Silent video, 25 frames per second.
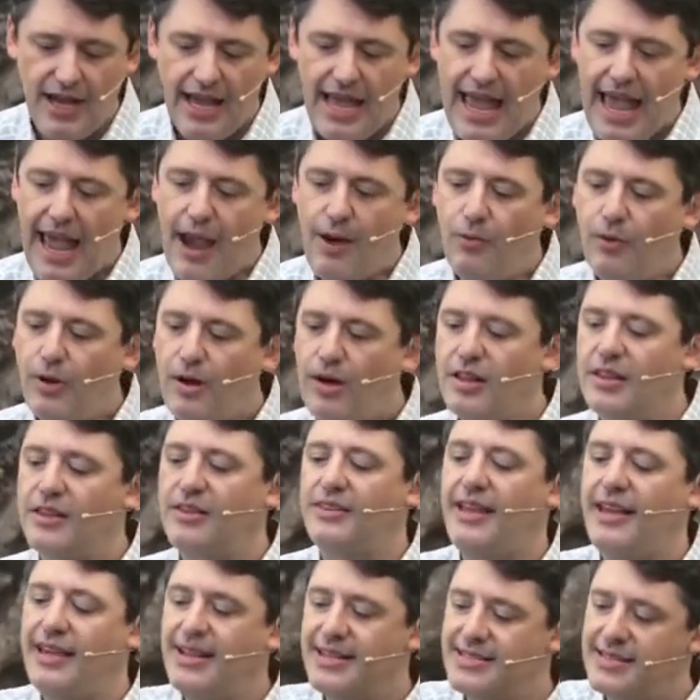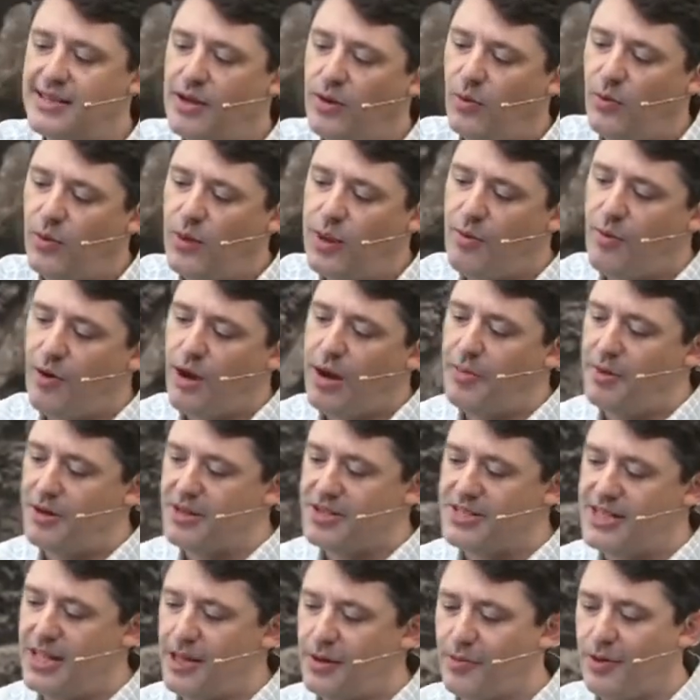And one of the things that we were able to
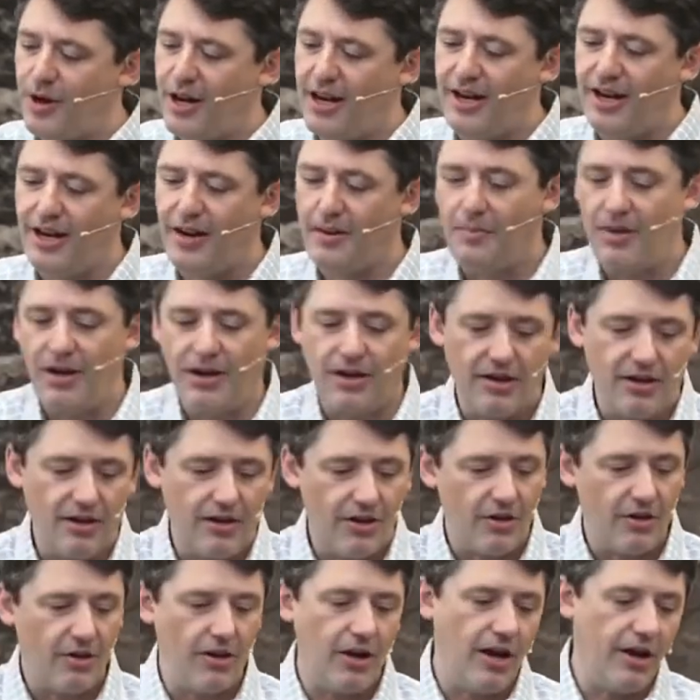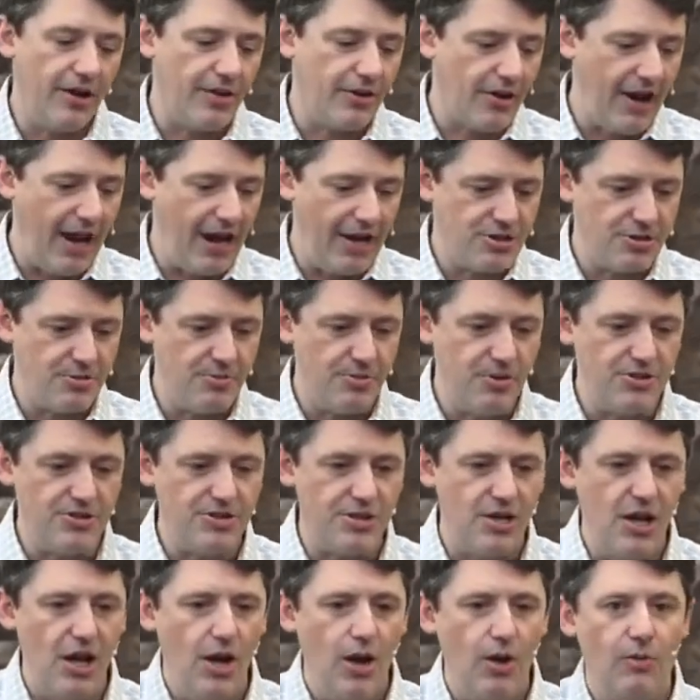celebrate among her other attributes
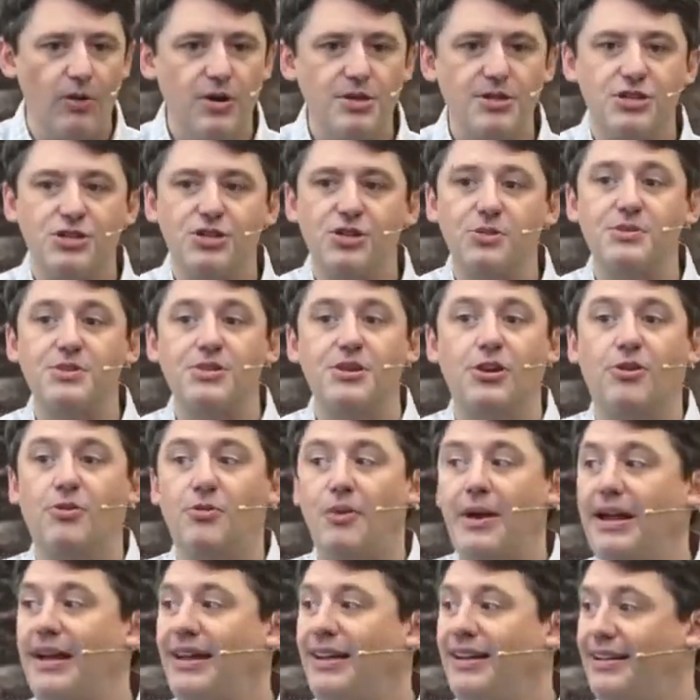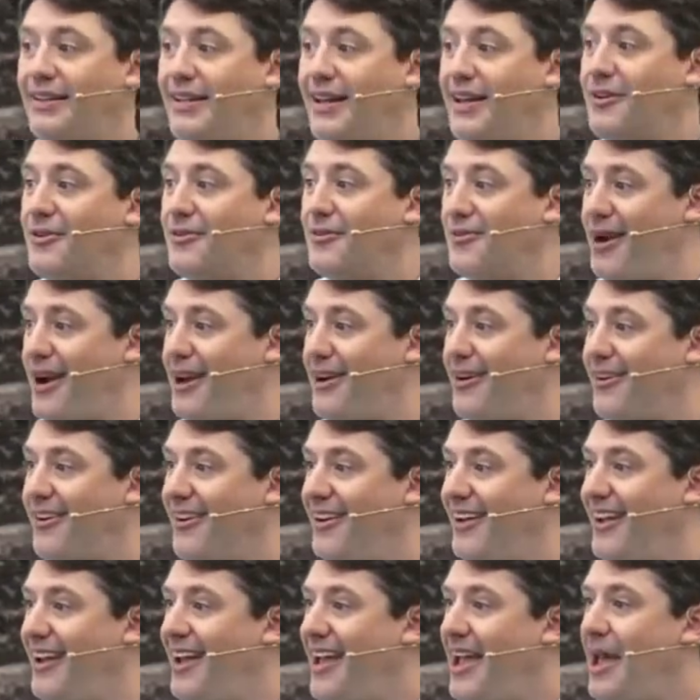was that she was a great letter writer.
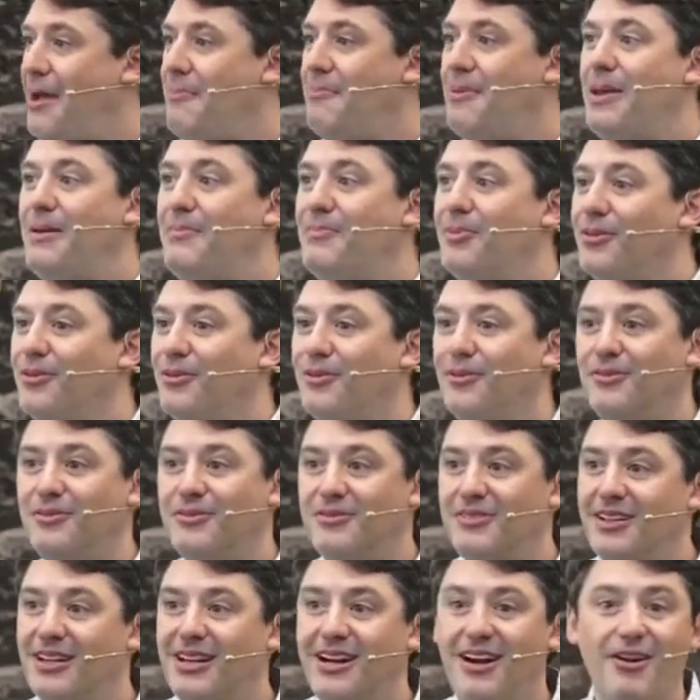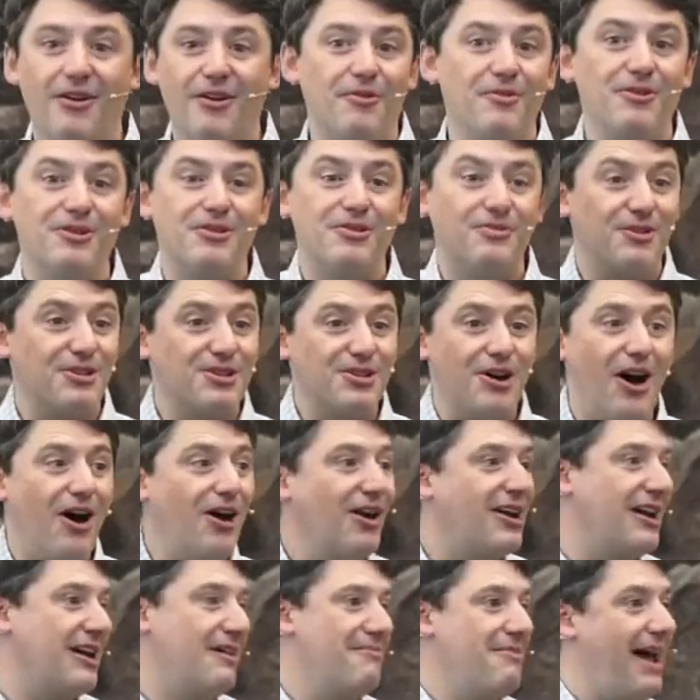And people, you know, were
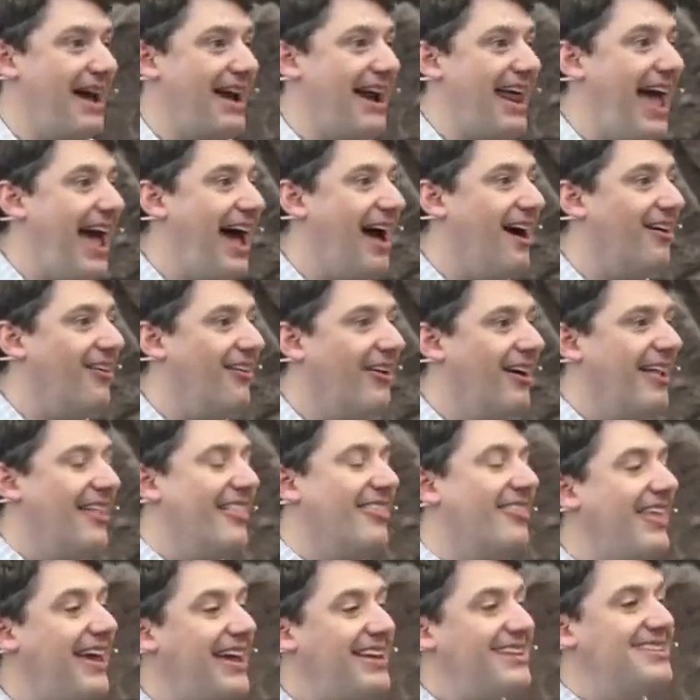talking about how they